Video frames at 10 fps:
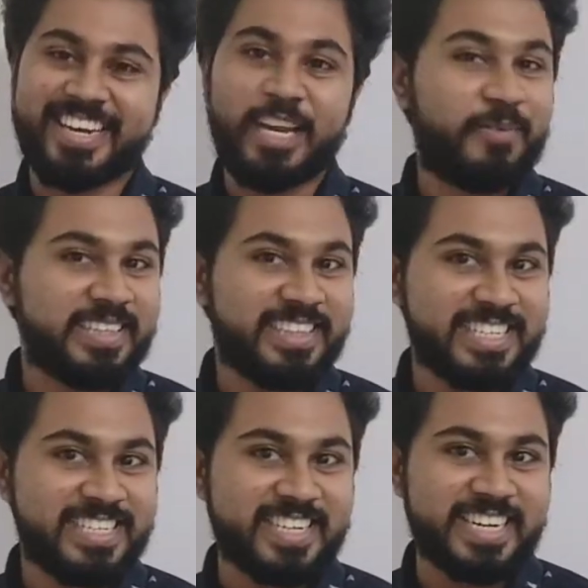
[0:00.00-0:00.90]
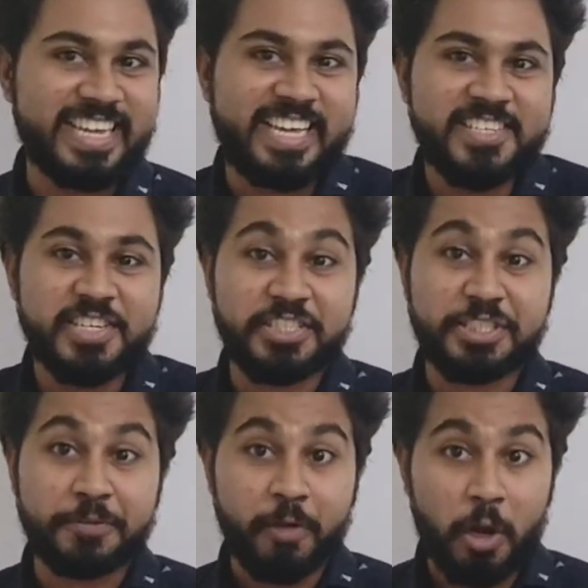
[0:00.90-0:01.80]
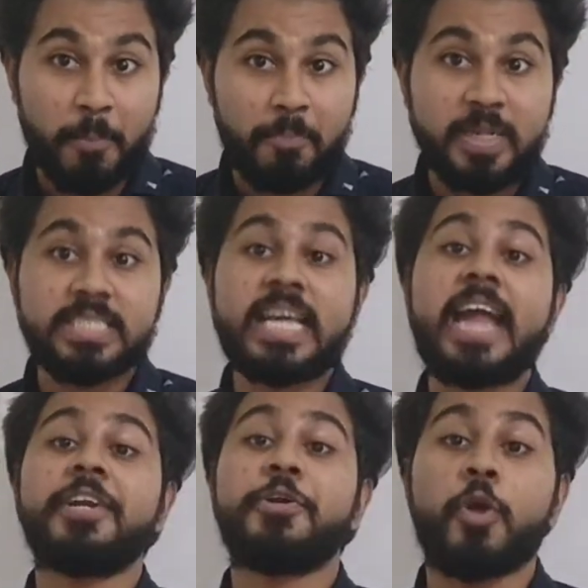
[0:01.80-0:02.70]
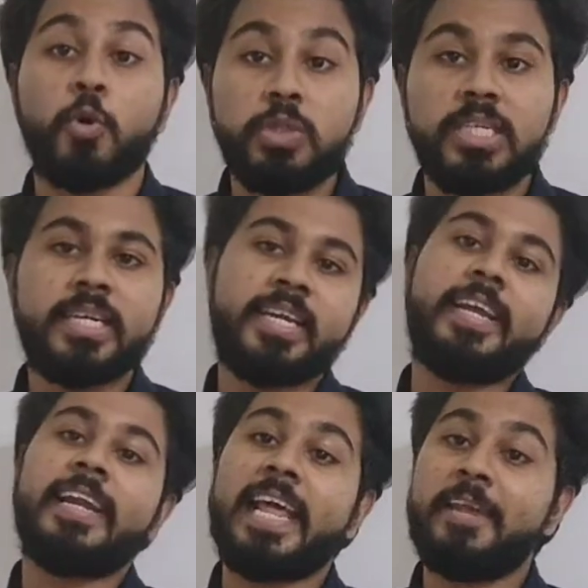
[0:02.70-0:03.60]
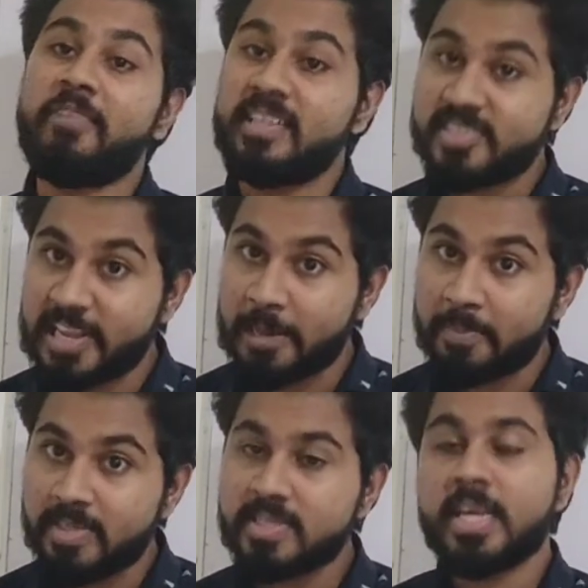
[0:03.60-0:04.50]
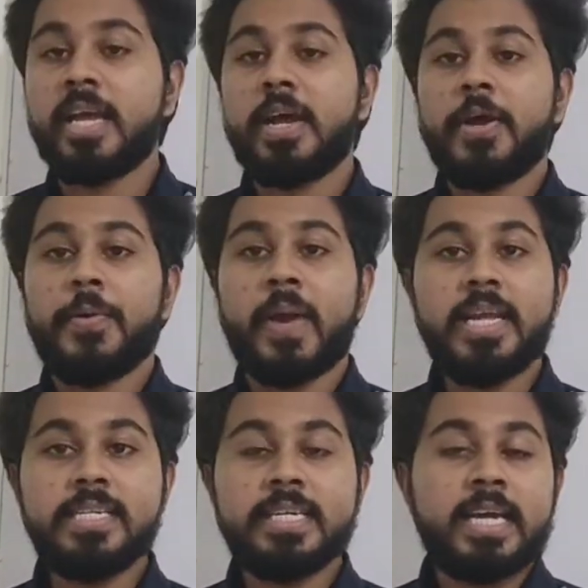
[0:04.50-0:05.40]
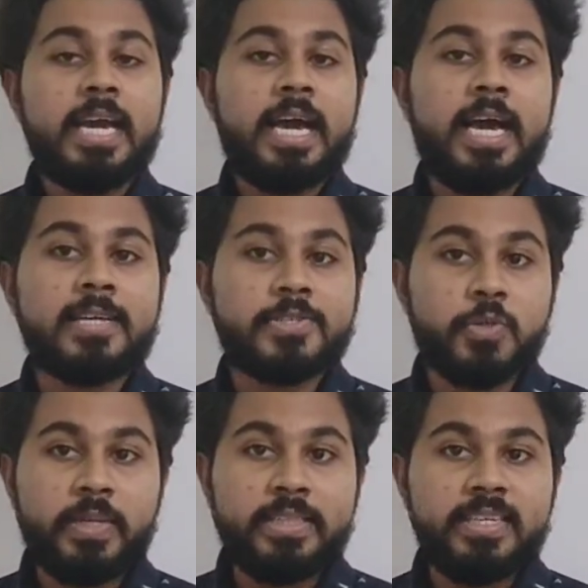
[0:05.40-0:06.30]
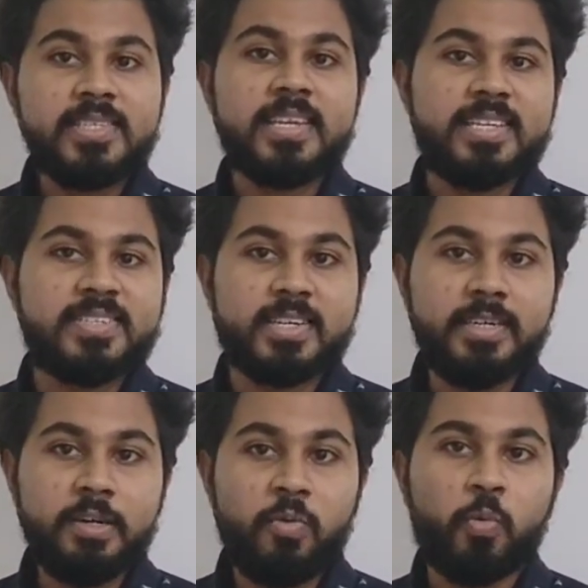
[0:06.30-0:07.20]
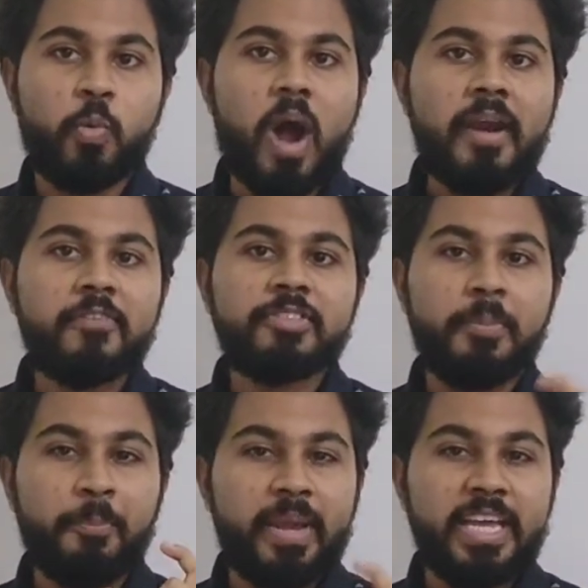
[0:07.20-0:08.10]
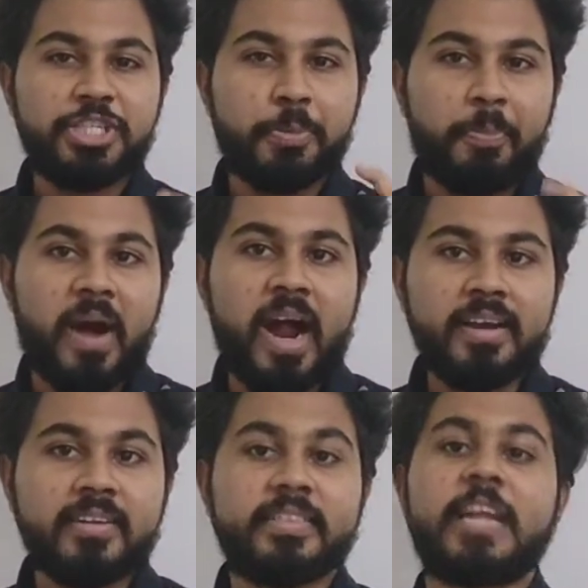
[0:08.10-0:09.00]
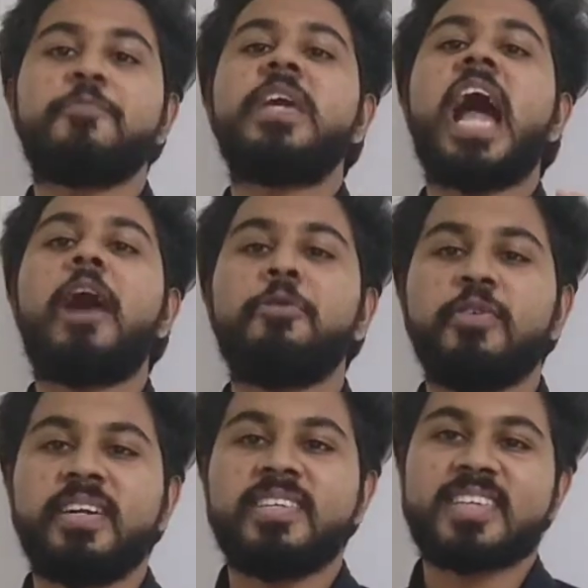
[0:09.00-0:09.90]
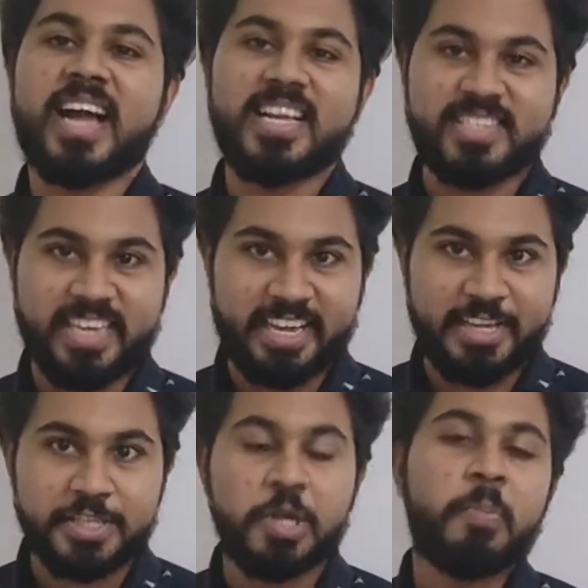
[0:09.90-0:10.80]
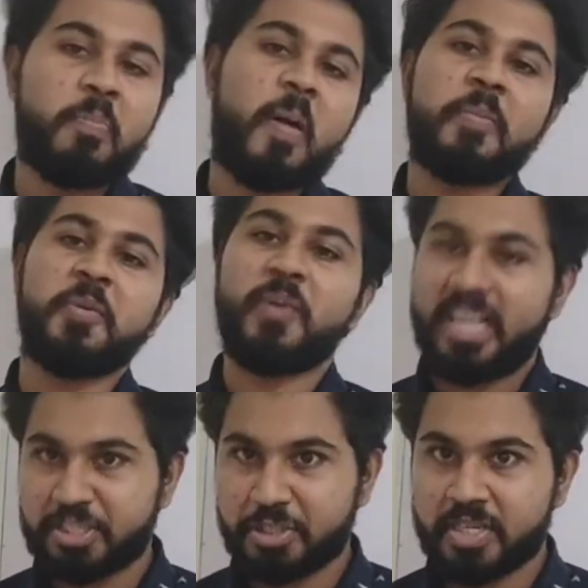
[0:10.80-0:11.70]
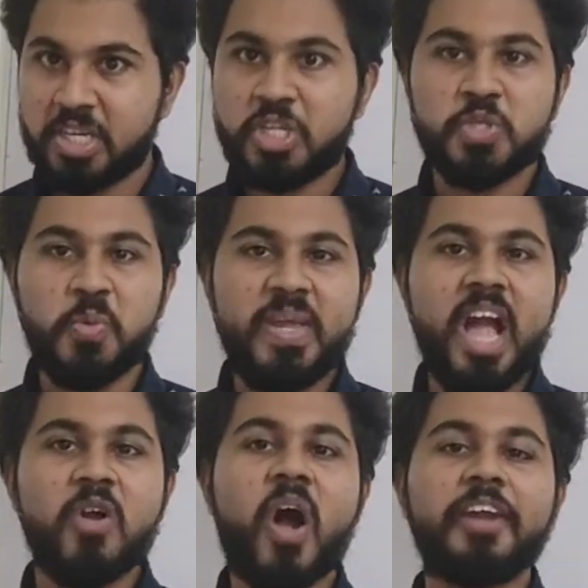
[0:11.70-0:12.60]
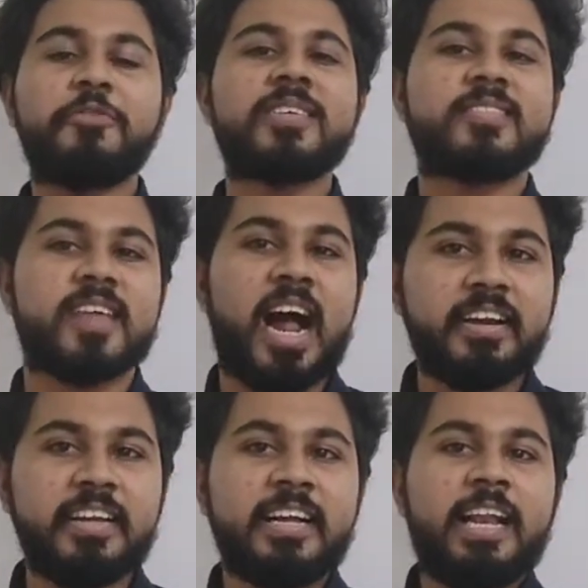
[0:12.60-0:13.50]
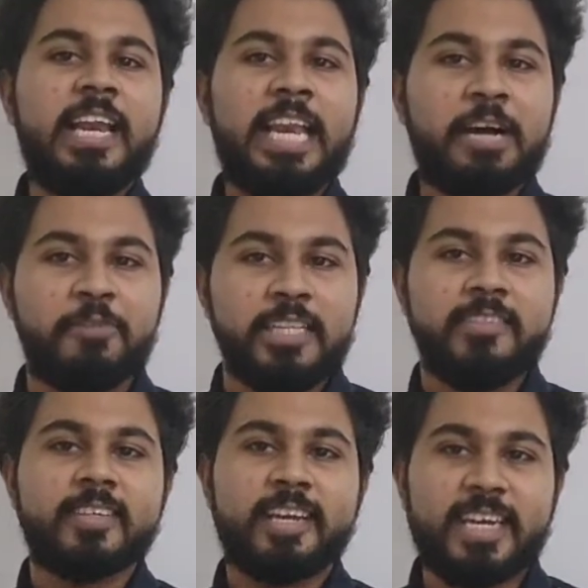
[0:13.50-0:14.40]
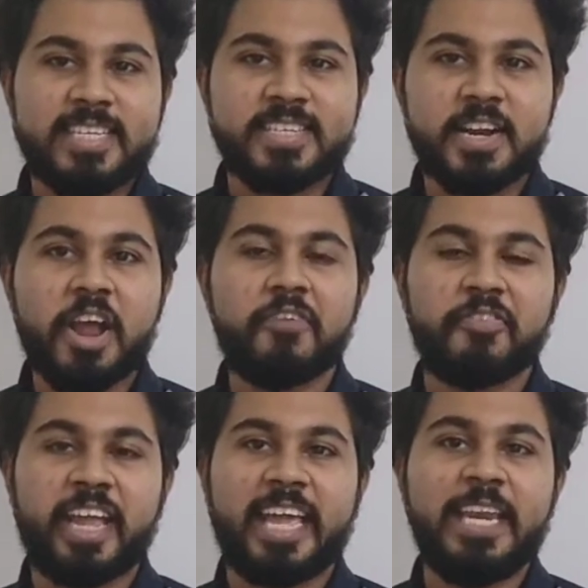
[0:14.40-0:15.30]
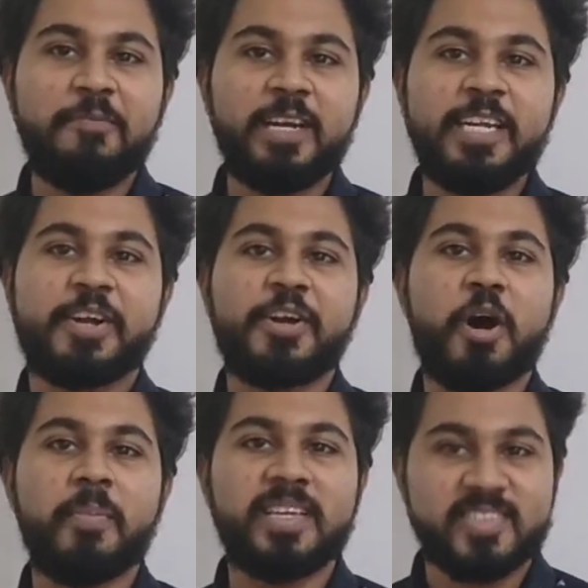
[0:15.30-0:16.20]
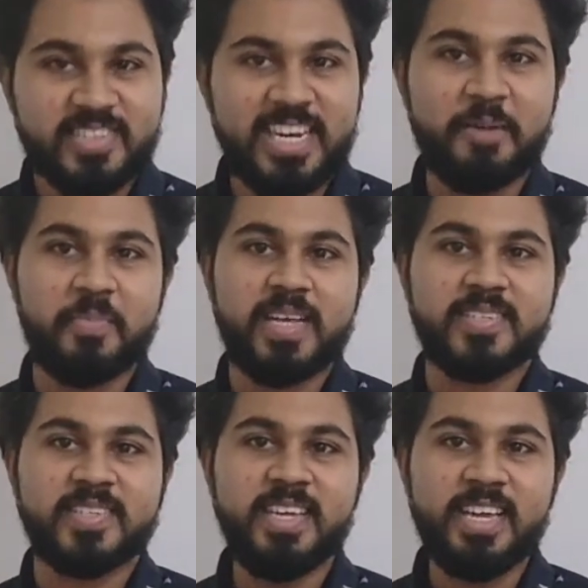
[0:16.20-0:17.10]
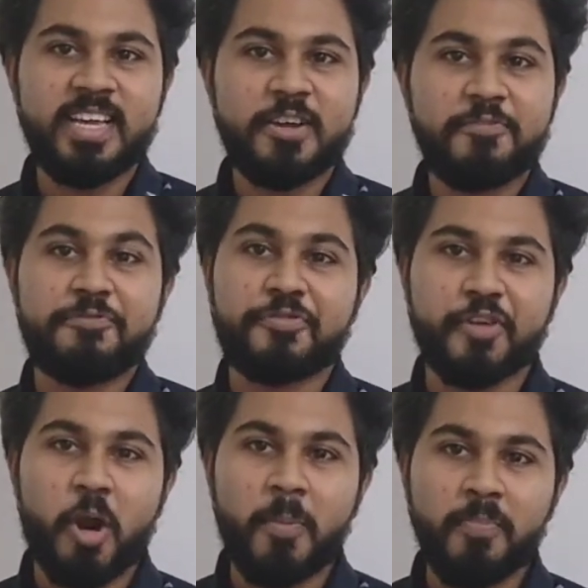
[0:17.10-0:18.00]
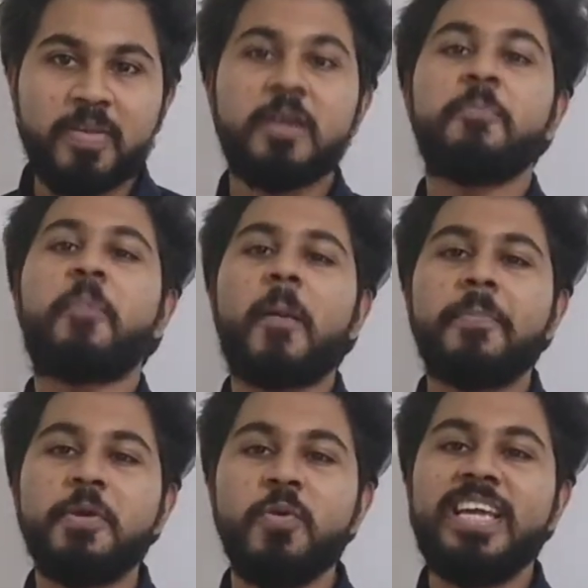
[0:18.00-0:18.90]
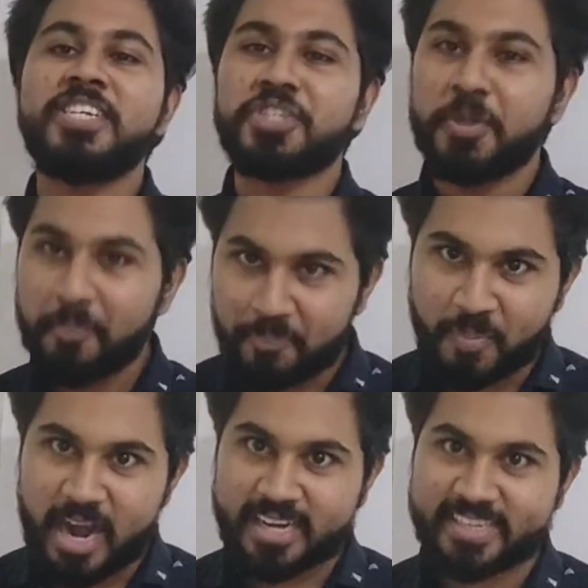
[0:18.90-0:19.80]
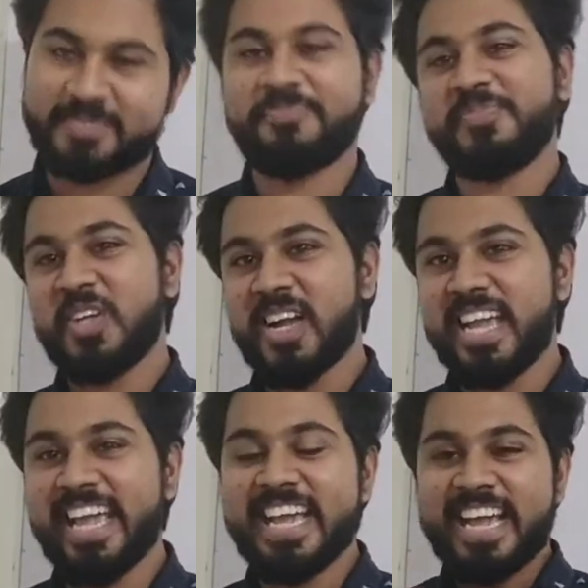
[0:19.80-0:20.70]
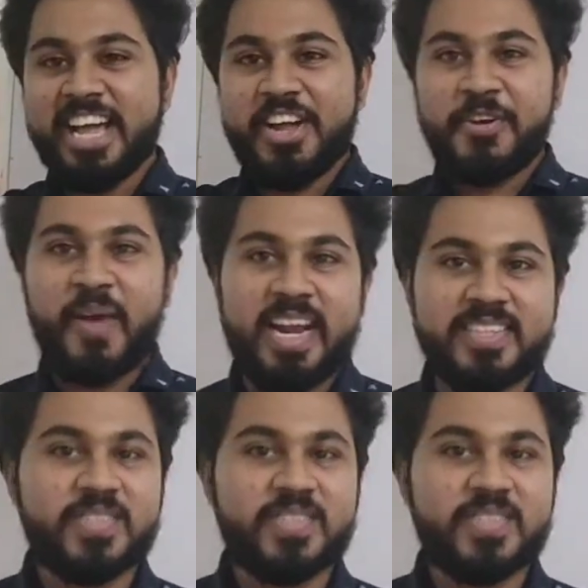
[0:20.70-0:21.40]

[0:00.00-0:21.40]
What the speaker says: 11th lesson is development and growth in A-level syllabus. Right? So in this lesson, one of the major part that we have to discuss is population. So we are going to start 11th lesson of A-level economics syllabus from population part. Okay, right.